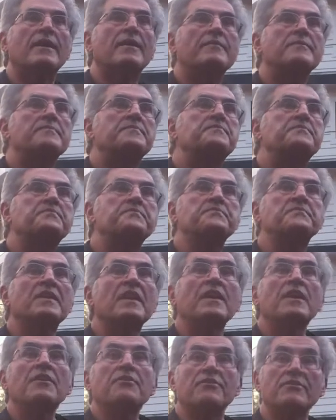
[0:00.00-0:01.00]
um,
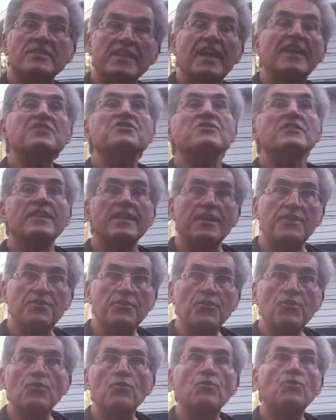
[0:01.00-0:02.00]
there's actually a
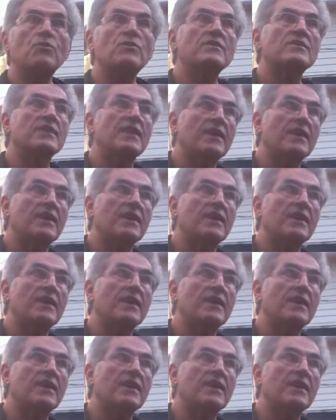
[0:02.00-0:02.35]
new,